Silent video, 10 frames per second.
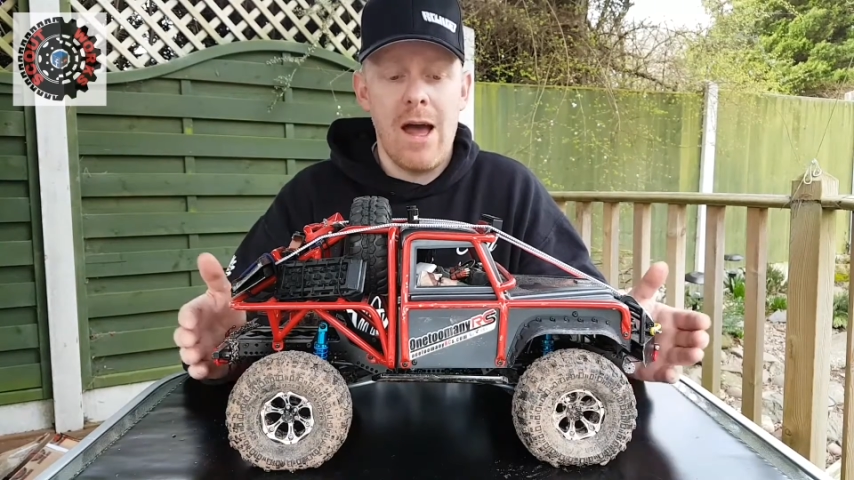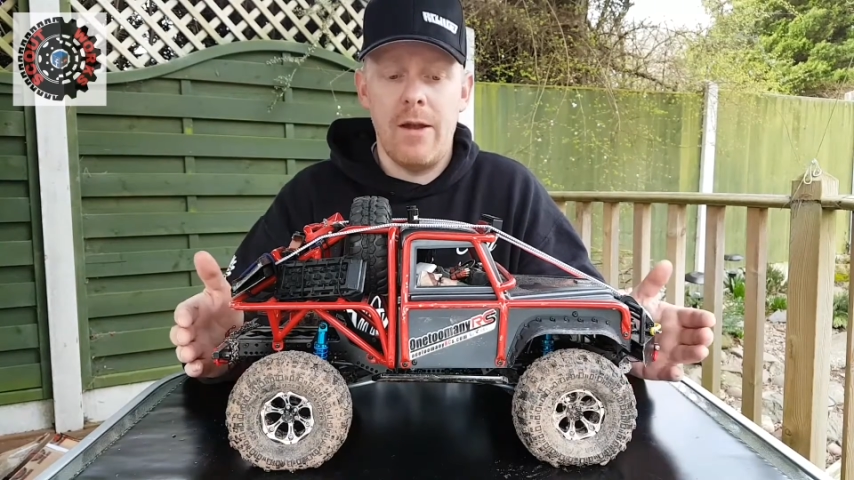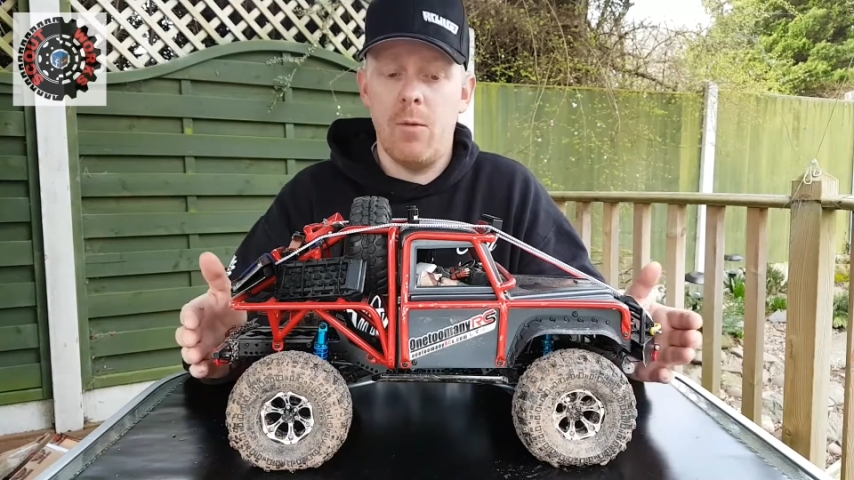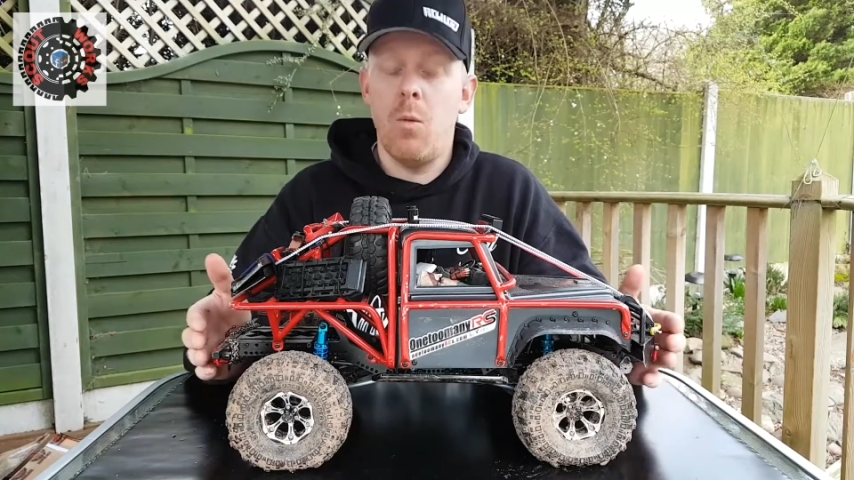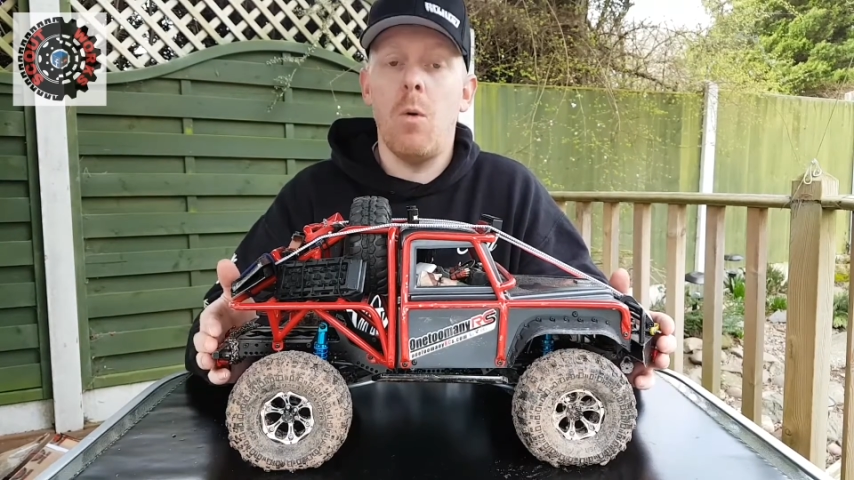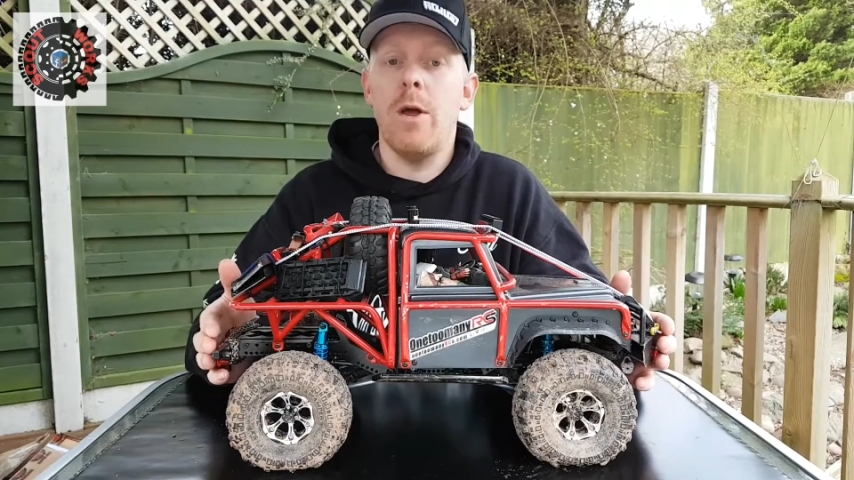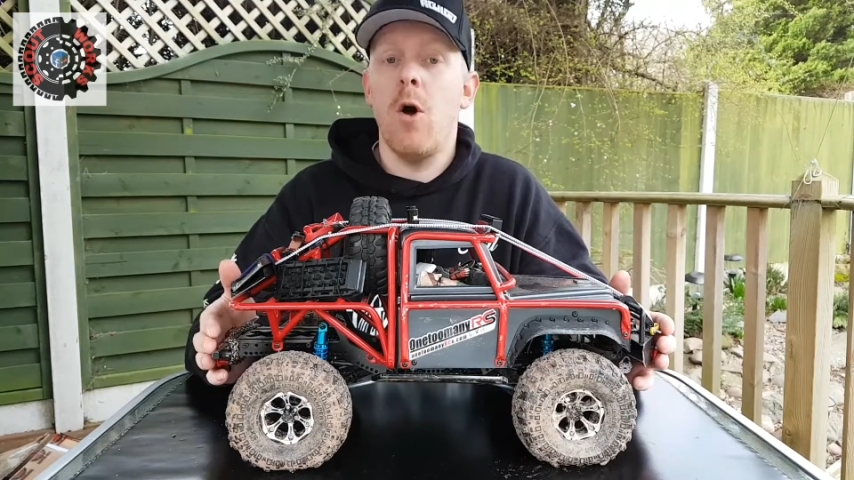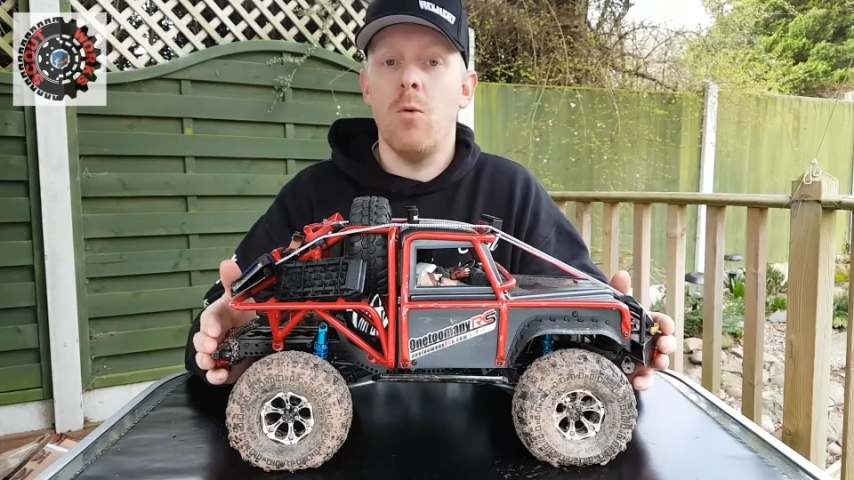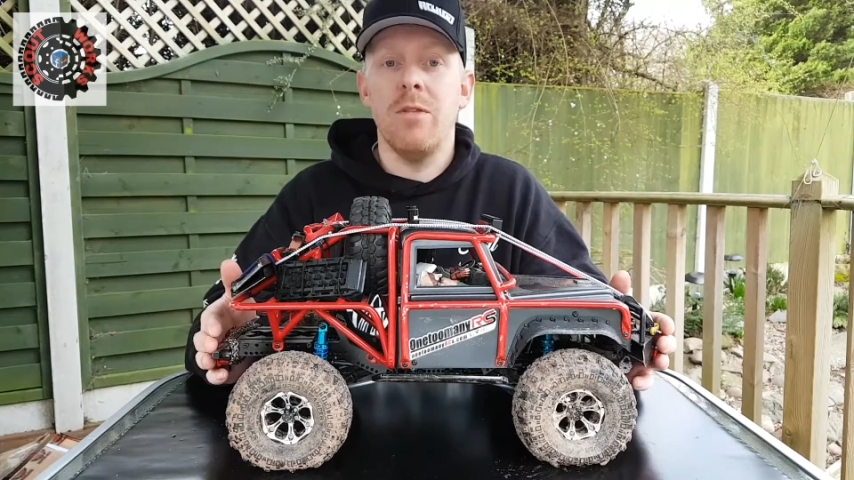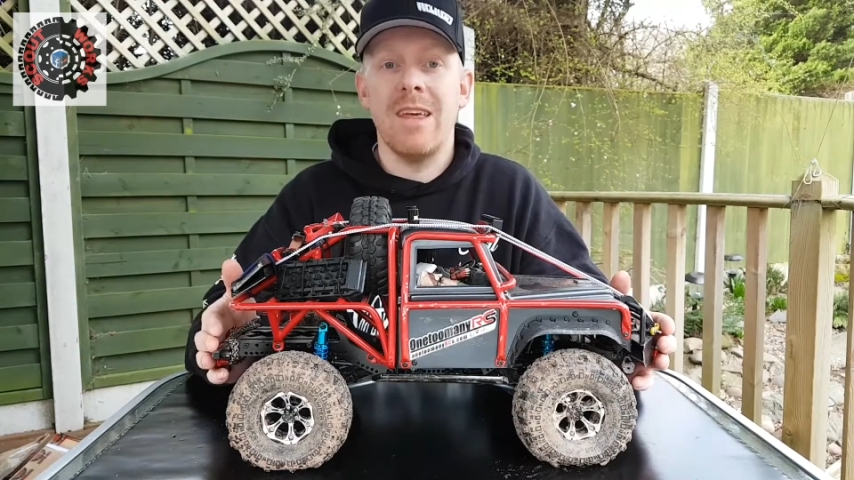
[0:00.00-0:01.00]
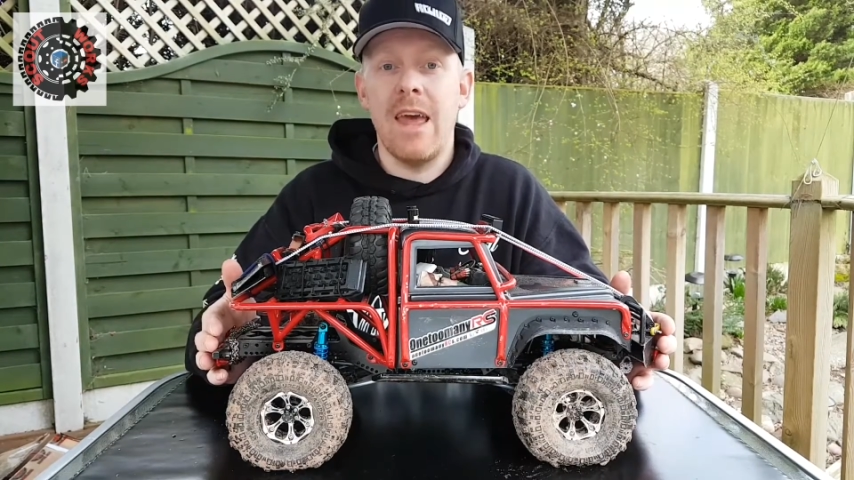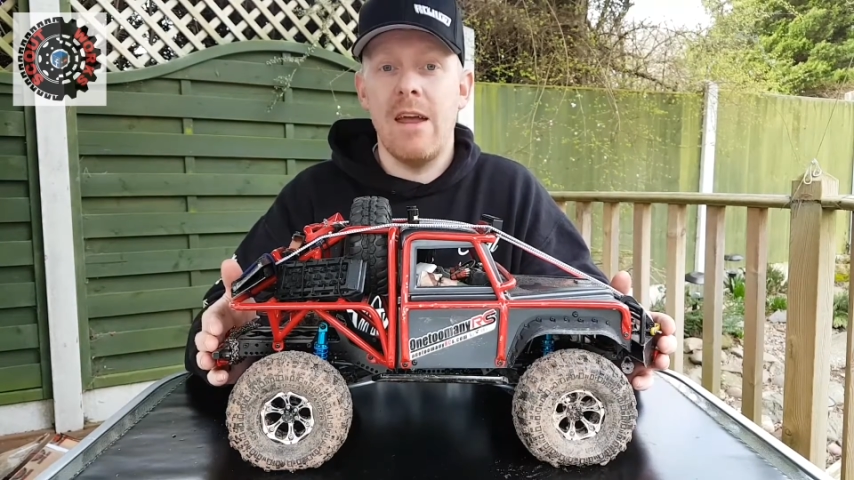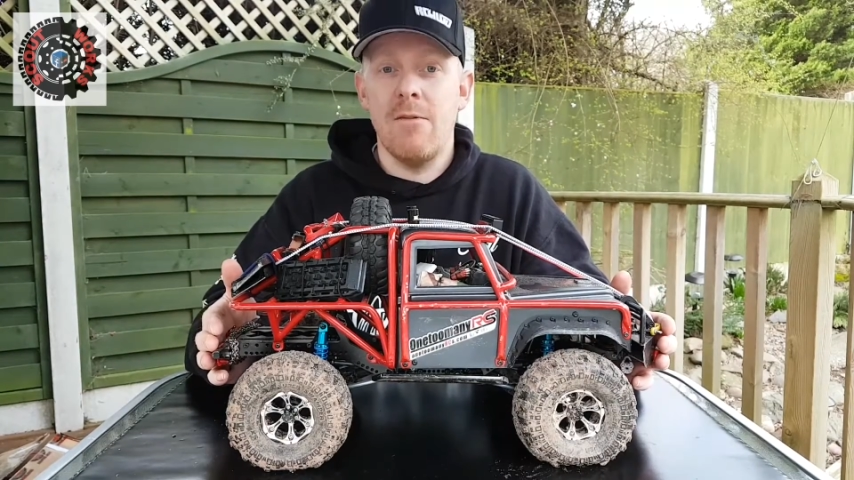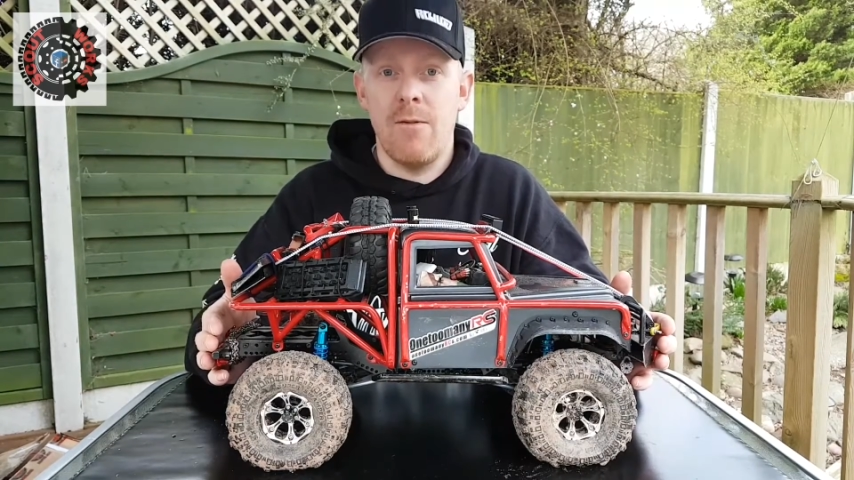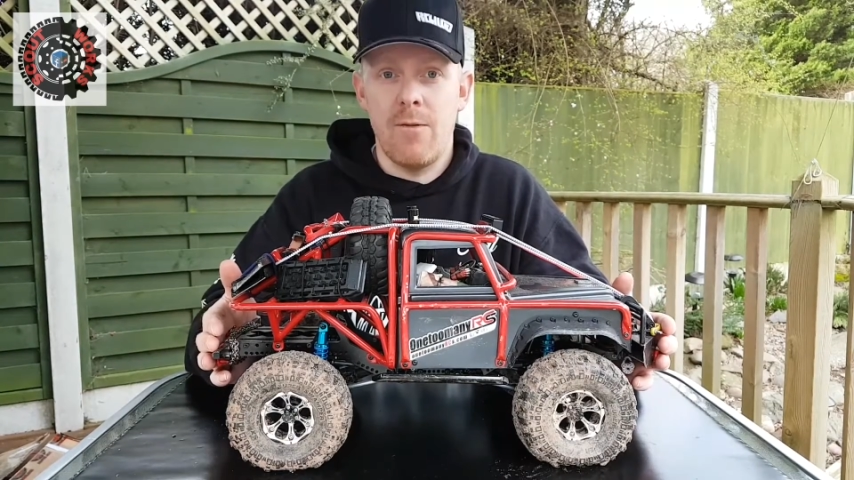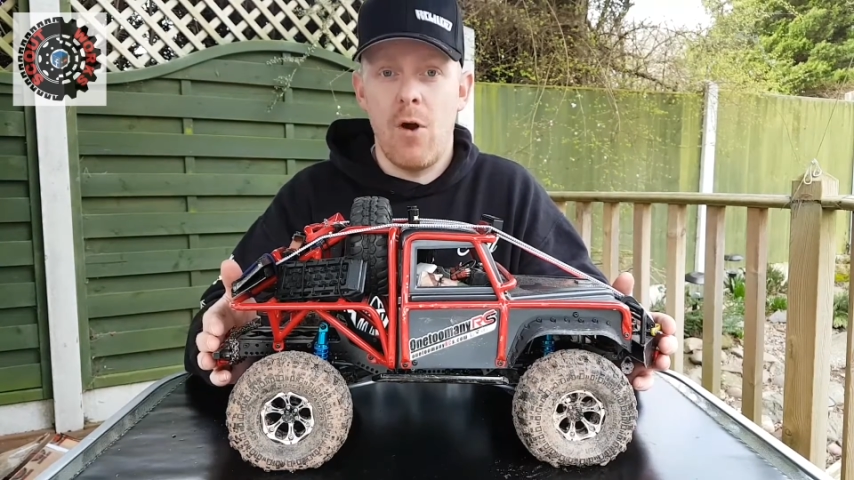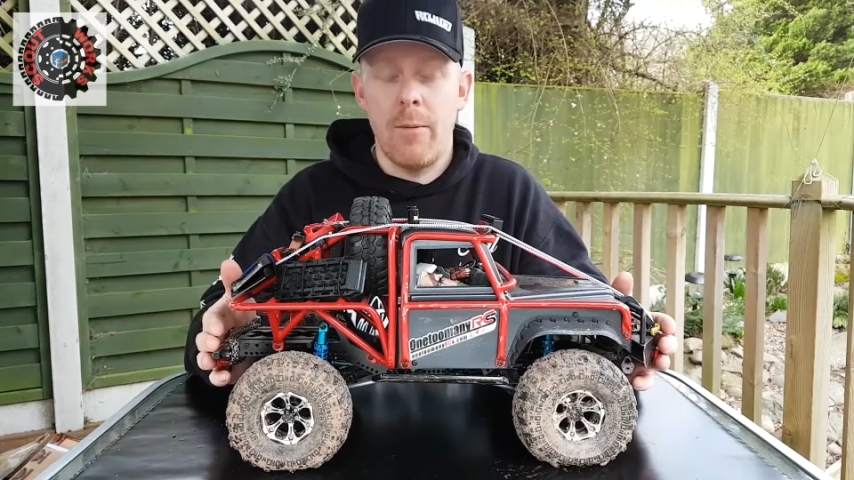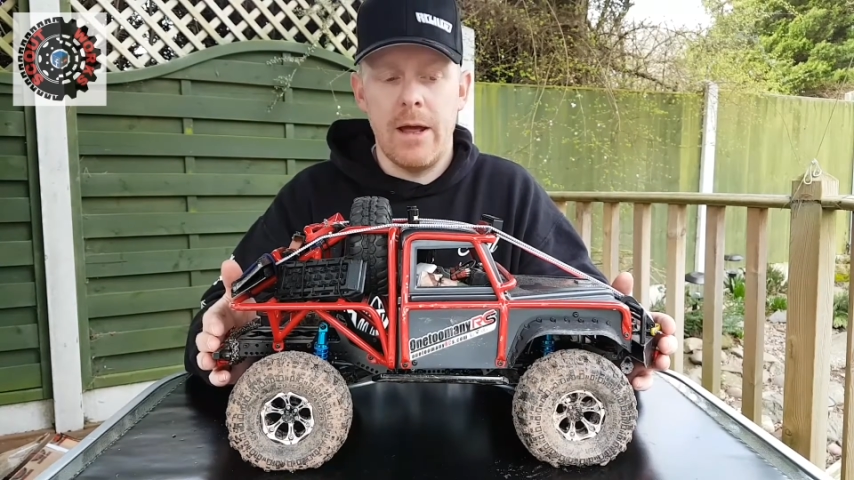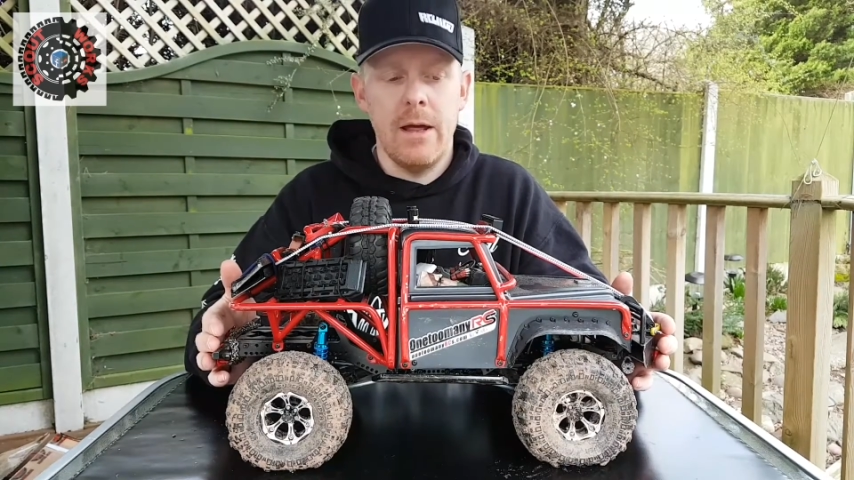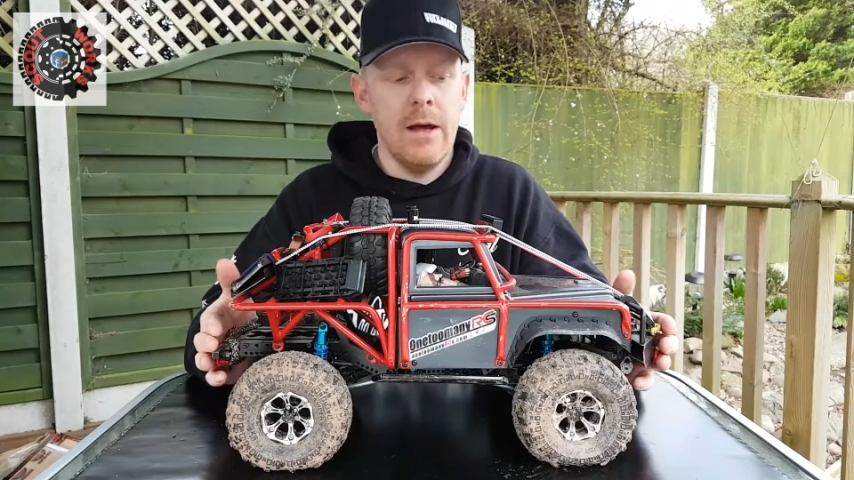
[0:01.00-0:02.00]
and what we hope to gain
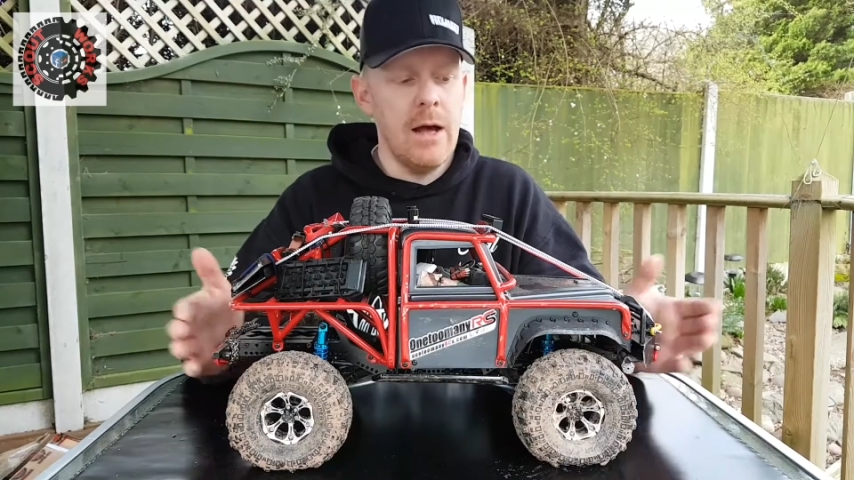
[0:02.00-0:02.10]
from it.